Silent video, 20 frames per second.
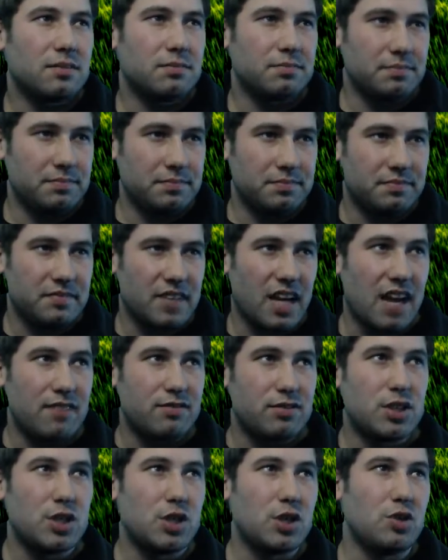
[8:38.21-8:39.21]
I have
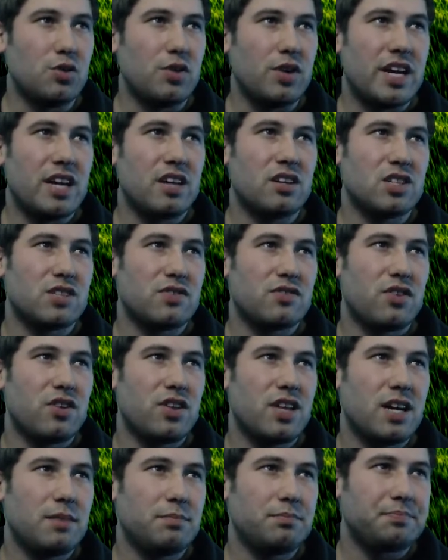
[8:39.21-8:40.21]
2 heals for
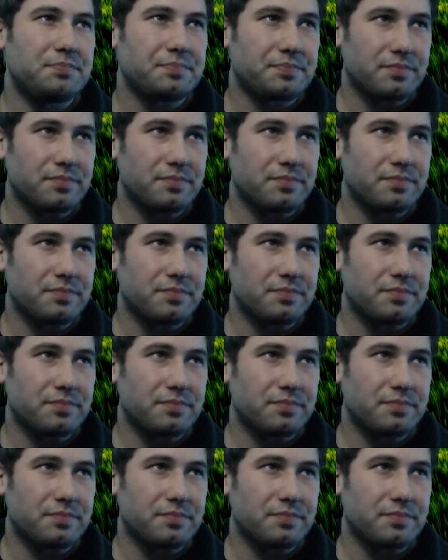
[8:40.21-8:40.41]
them.